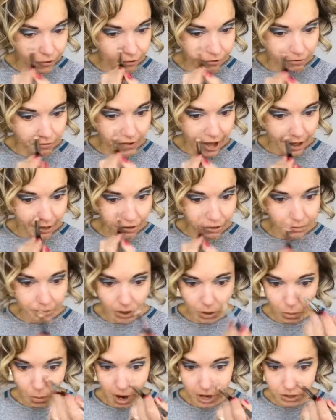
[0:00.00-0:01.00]
you've followed
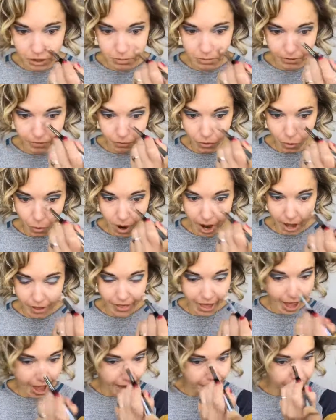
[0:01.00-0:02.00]
me or watched me for a while
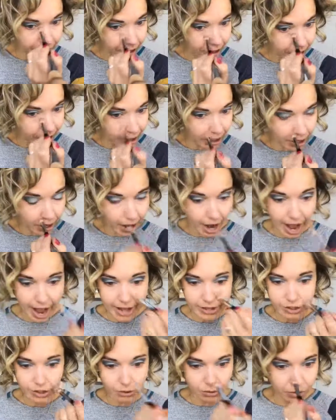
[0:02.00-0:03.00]
that every year
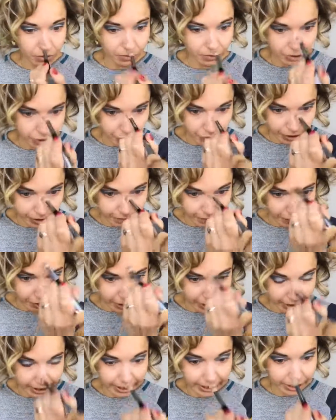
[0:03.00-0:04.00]
I do a retreat for
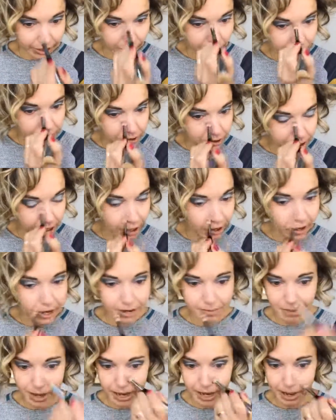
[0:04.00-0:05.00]
the leaders that are
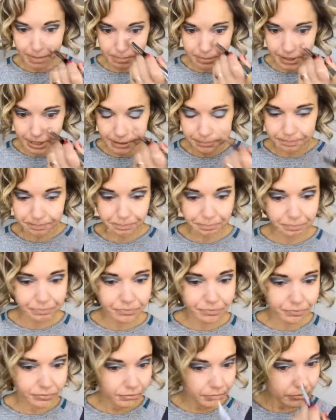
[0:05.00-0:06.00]
in my company,
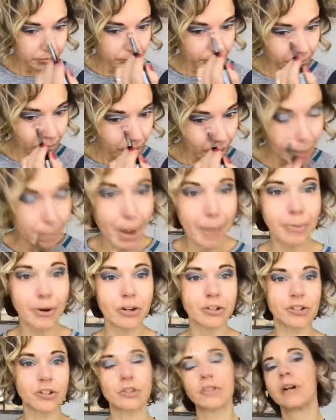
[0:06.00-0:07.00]
my
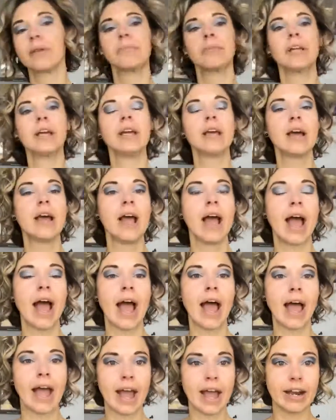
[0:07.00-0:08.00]
personal company,
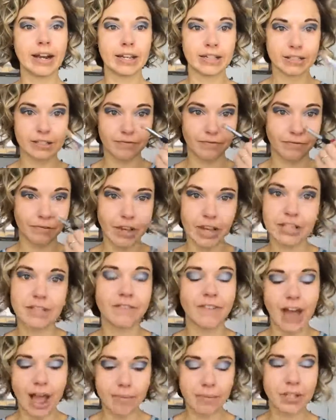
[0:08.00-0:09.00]
and it's
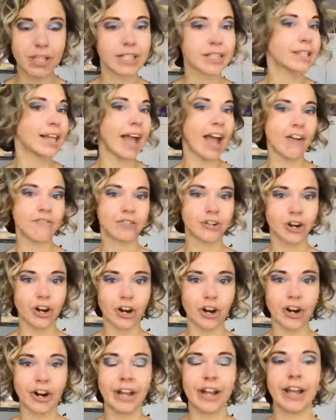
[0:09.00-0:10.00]
fabulous. They have to
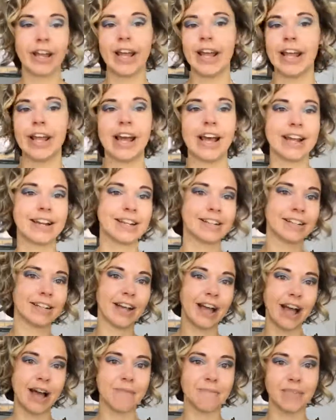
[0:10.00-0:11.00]
earn it, and
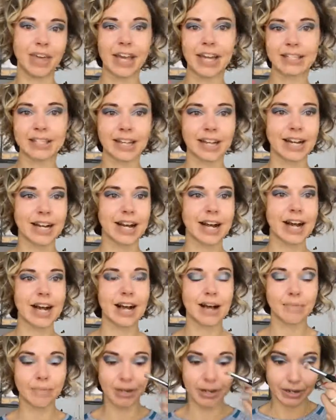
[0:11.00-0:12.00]
they get to
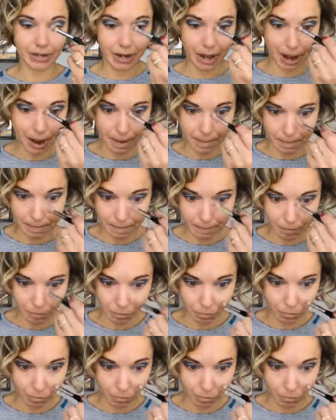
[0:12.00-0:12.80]
come and